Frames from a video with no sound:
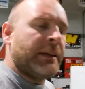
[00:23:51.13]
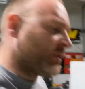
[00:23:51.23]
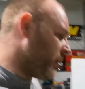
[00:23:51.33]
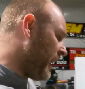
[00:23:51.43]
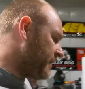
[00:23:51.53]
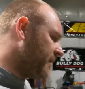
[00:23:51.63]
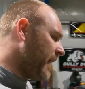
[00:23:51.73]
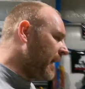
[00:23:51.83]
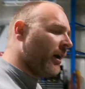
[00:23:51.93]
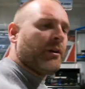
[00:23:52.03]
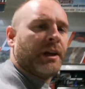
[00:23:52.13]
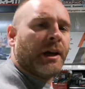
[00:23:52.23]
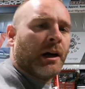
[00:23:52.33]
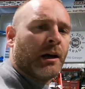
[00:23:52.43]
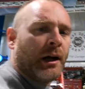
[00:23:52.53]
So next day out
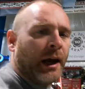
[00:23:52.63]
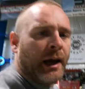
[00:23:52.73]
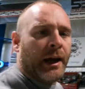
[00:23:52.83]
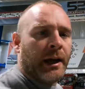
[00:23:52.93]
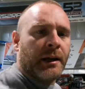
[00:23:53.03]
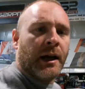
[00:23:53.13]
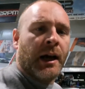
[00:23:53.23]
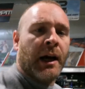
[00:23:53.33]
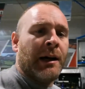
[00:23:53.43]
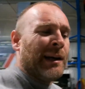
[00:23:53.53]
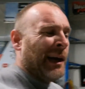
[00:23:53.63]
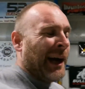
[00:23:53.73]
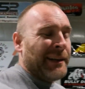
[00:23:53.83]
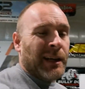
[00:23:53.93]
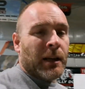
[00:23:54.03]
here, and I
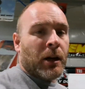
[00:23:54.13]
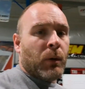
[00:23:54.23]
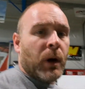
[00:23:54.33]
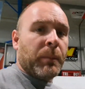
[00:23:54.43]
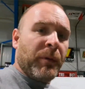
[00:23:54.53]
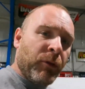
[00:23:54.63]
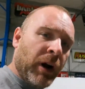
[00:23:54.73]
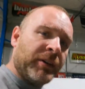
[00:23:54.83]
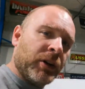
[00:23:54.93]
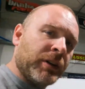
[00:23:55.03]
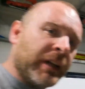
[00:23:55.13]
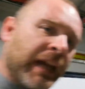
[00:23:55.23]
did a little work before I turned the